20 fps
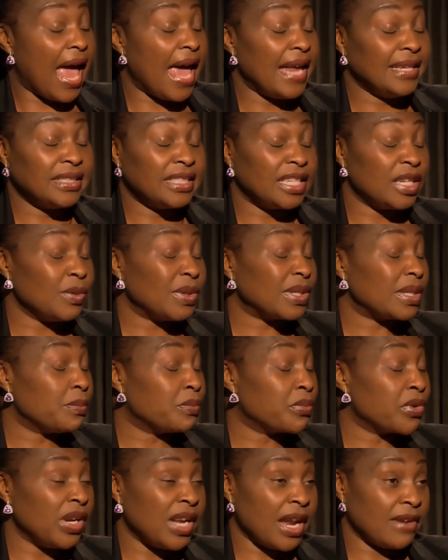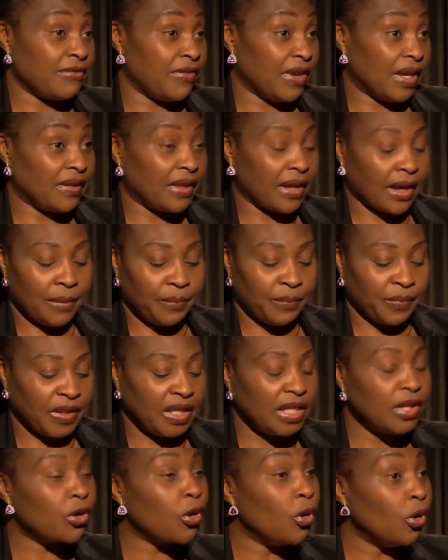And he was a brilliant father.
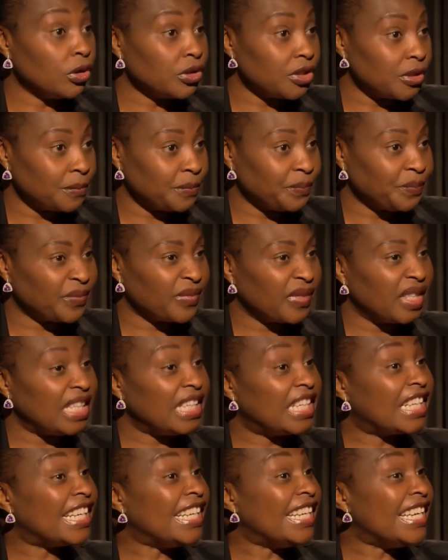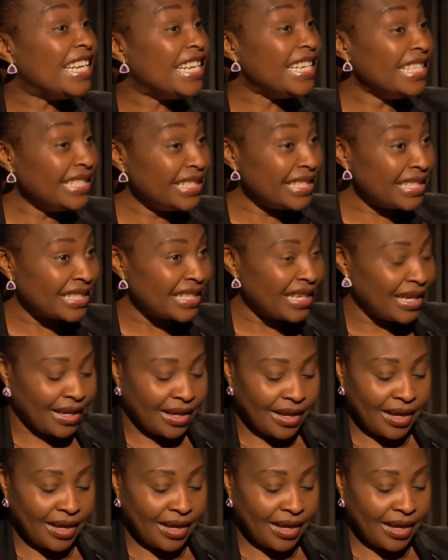He cooked, he cleaned,